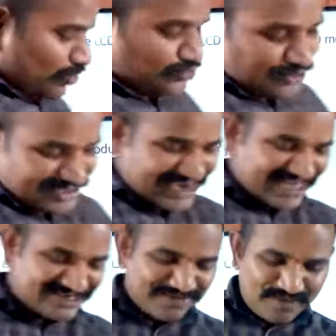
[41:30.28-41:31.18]
to
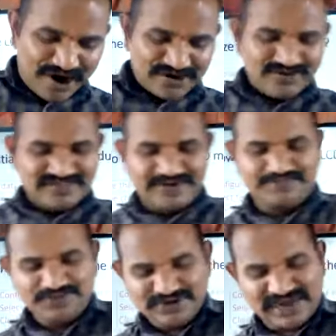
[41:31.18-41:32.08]
initialize the module that
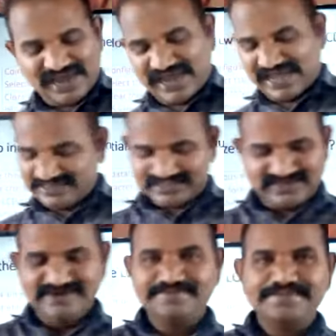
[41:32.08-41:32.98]
purely, as I
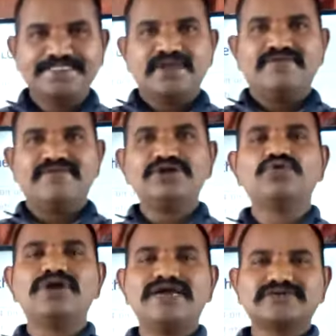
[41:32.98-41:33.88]
said, when you
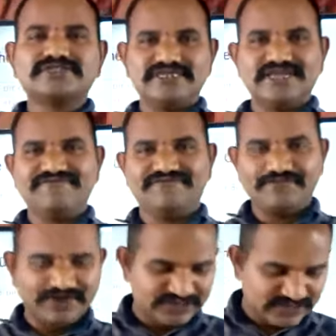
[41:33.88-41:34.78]
would like to send the
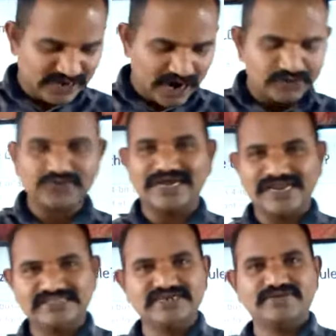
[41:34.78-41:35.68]
information onto the
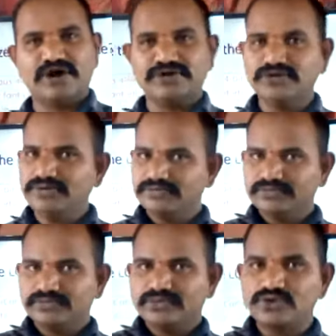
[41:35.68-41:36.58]
LCD module,
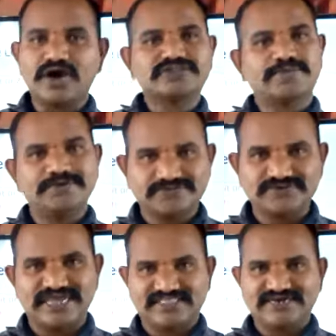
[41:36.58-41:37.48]
you are supposed to
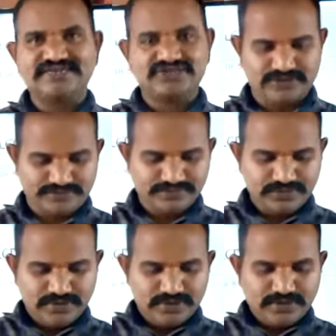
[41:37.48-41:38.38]
take the decision
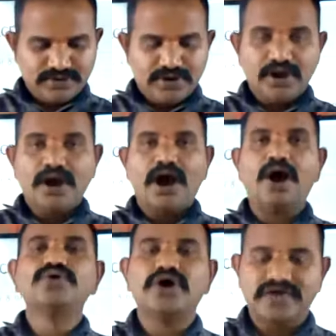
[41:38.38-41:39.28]
how
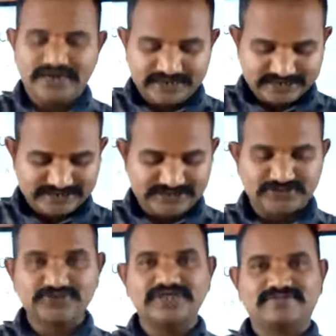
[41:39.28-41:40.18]
you are interested
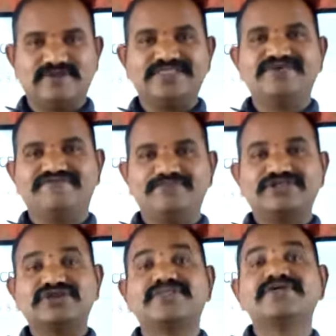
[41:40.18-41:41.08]
to display the
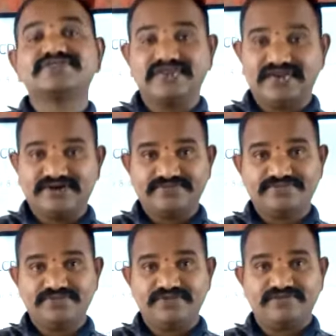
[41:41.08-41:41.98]
information on the screen.
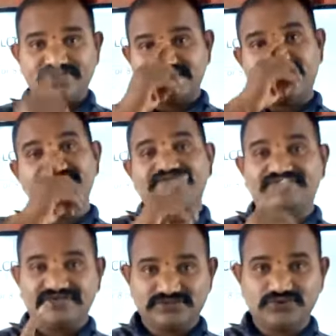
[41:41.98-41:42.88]
Whether on the
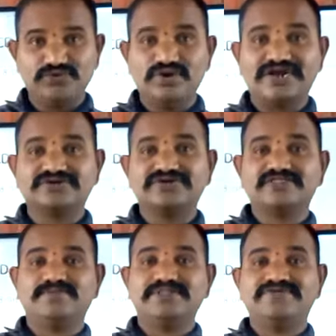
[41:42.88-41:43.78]
first row you would like to
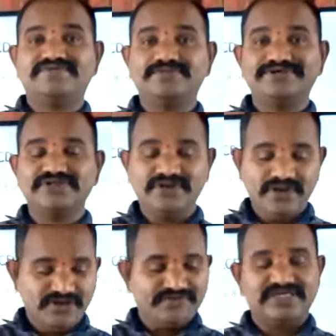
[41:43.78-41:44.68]
display the information,
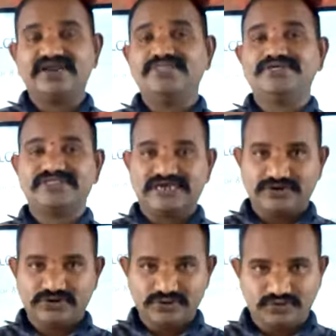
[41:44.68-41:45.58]
whether on the second
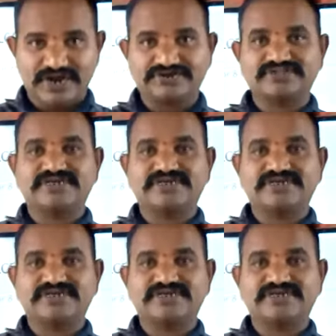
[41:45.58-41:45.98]
row you would like to